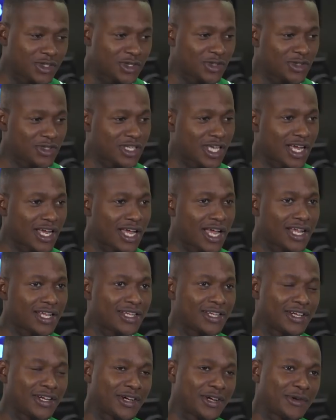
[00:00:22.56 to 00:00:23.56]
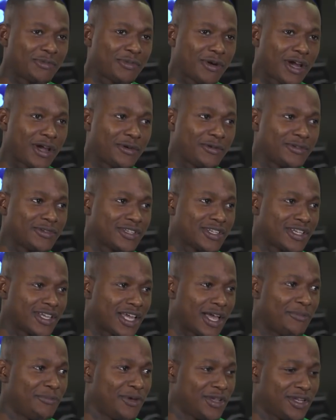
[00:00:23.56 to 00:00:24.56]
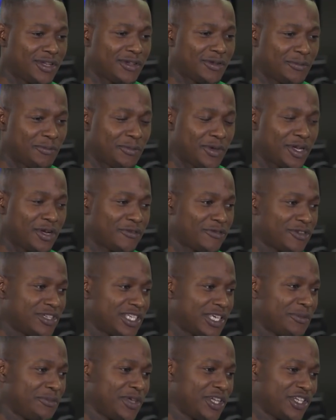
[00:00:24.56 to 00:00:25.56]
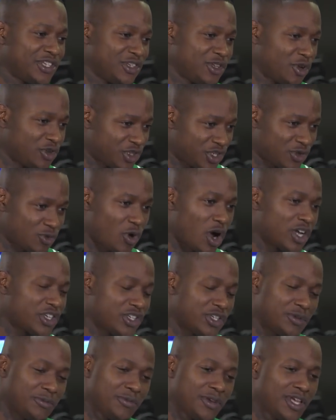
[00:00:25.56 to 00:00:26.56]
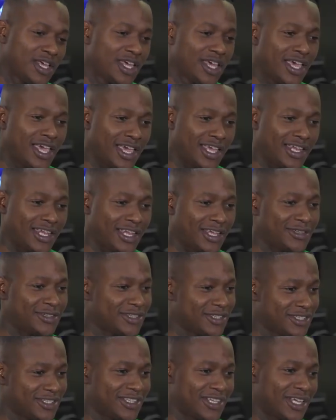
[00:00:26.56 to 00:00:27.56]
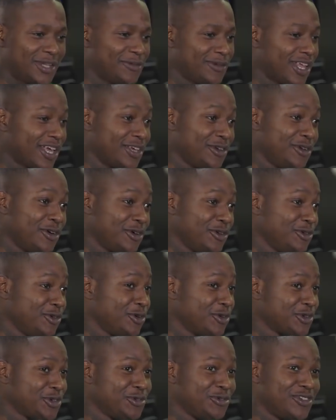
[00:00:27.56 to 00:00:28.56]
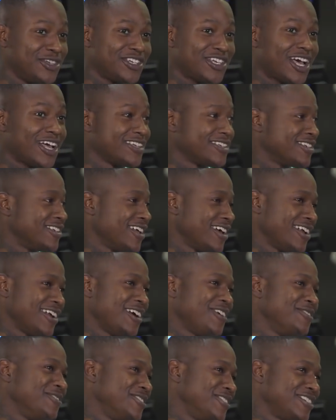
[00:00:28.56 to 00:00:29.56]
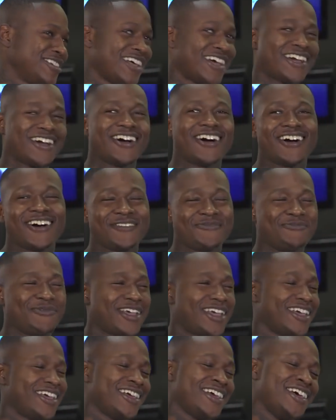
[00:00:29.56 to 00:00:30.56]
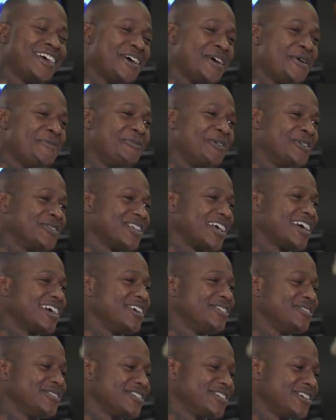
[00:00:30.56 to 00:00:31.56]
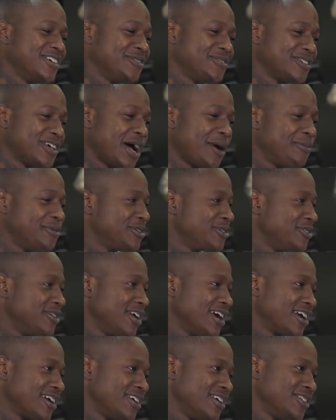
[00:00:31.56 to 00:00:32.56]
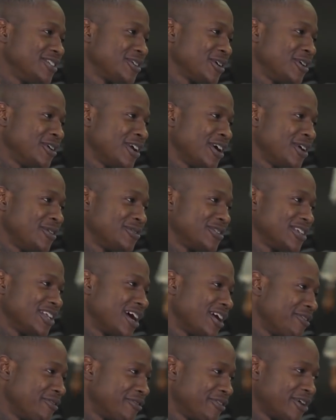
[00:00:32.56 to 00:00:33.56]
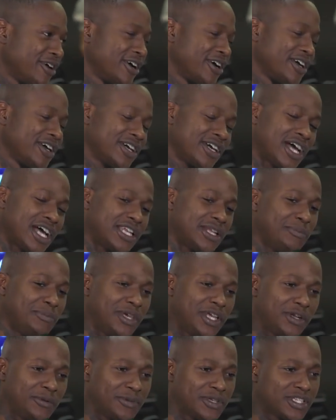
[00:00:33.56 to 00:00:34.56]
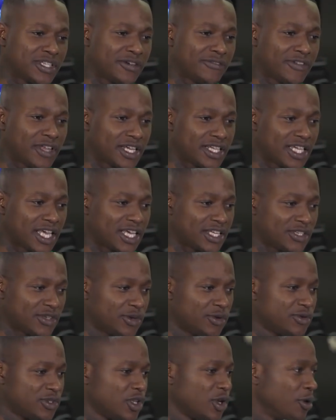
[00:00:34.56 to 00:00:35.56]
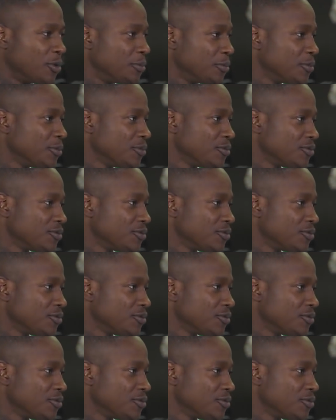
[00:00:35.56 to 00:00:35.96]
as soon as I got there, it probably was like I've been there for 10 minutes, just watching them, and then they just telling me like, you're gonna shoot the shots tonight. I was just like, oh man, but it was like it was an opportunity I couldn't turn down. It was a lot of fun. Got to meet him and stuff like that, so it was dope.